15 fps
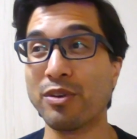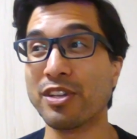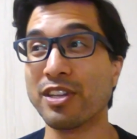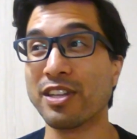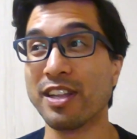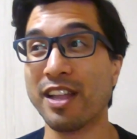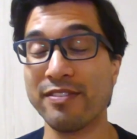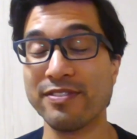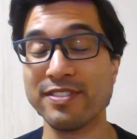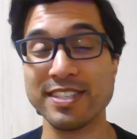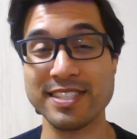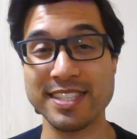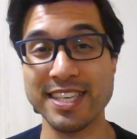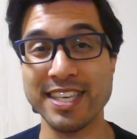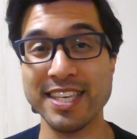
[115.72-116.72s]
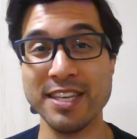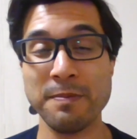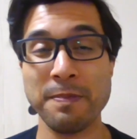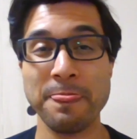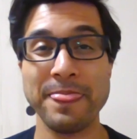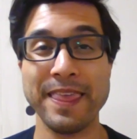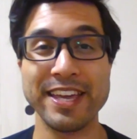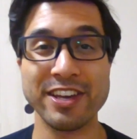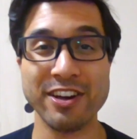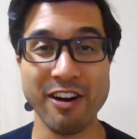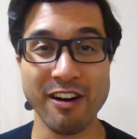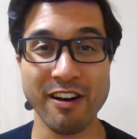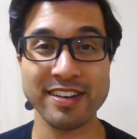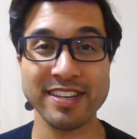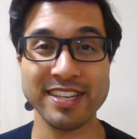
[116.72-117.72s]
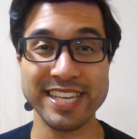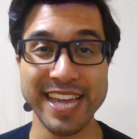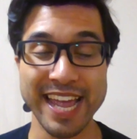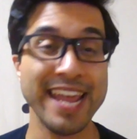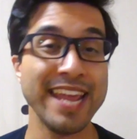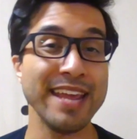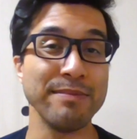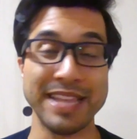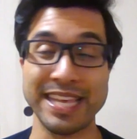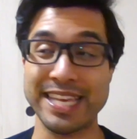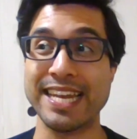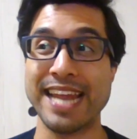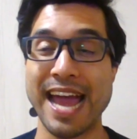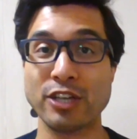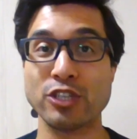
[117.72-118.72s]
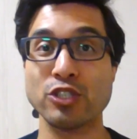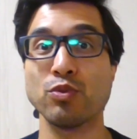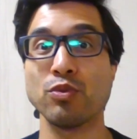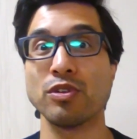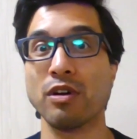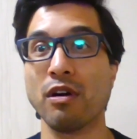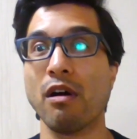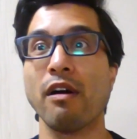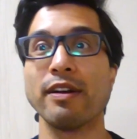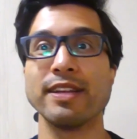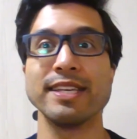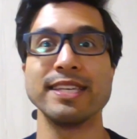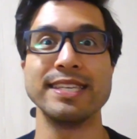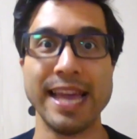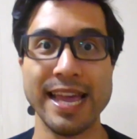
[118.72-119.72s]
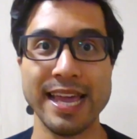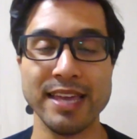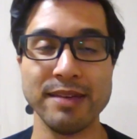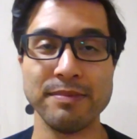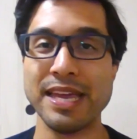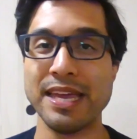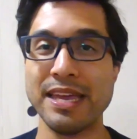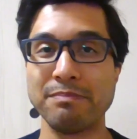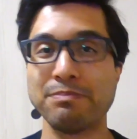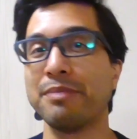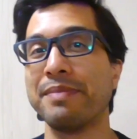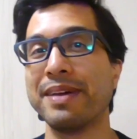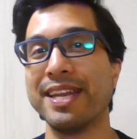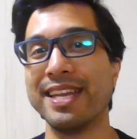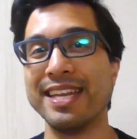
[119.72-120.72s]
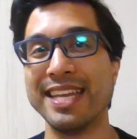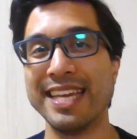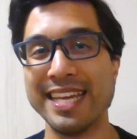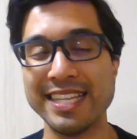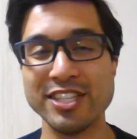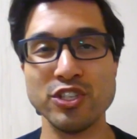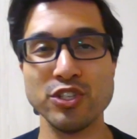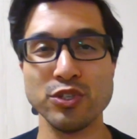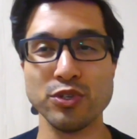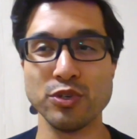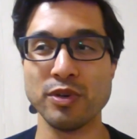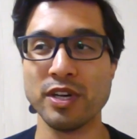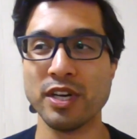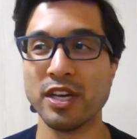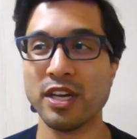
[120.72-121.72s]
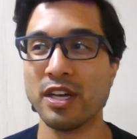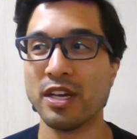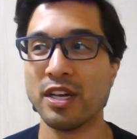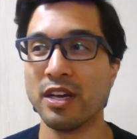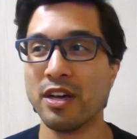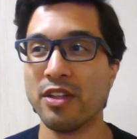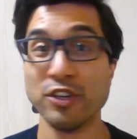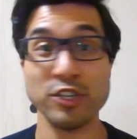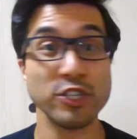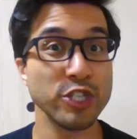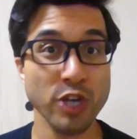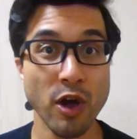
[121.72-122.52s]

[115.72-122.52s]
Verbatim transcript: I would love to see a card game, like an actual card game, implemented into the